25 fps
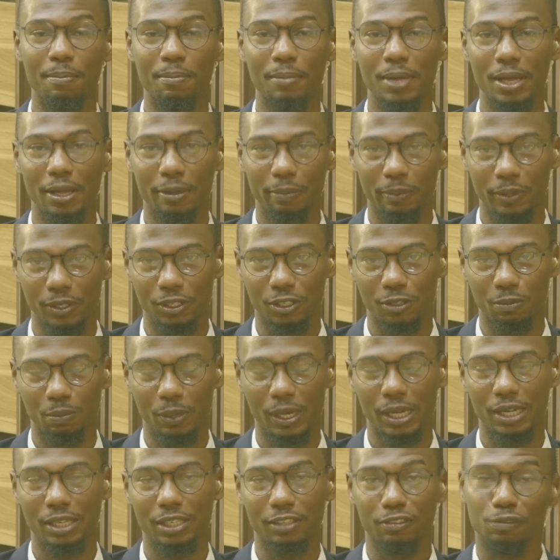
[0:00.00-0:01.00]
make
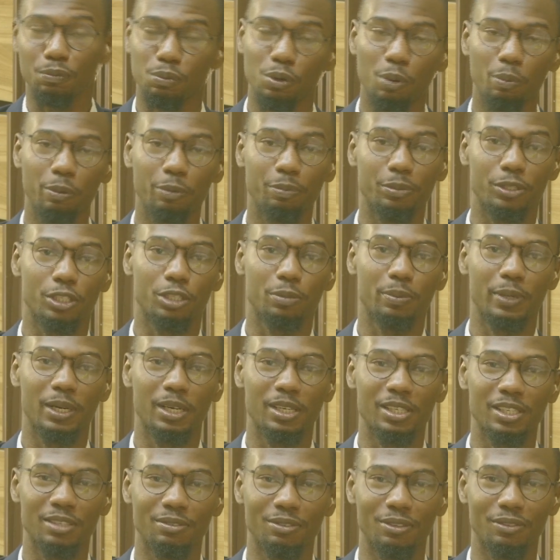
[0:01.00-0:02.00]
perspective, proper
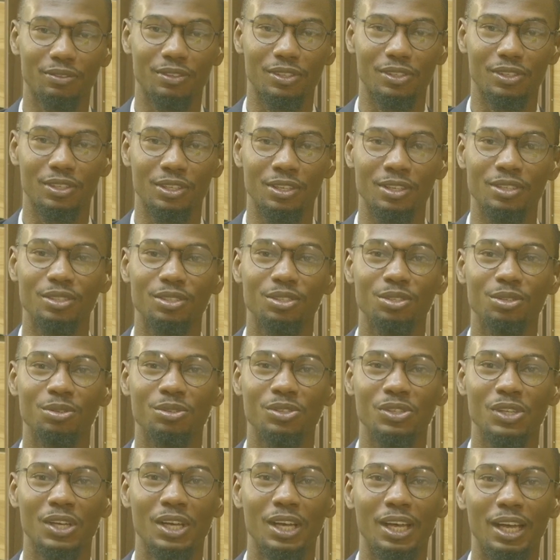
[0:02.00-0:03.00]
perspective of these issues